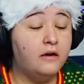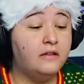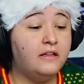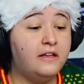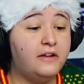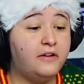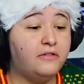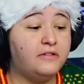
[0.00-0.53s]

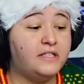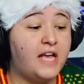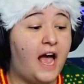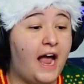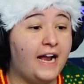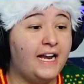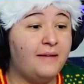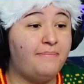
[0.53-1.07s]
Little
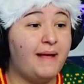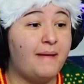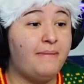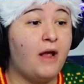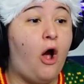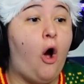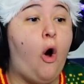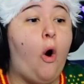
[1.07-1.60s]
tiny
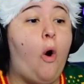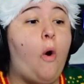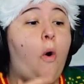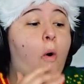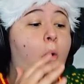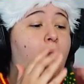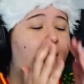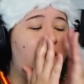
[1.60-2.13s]
baby.
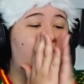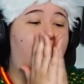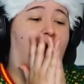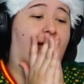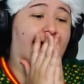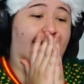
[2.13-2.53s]
Oh my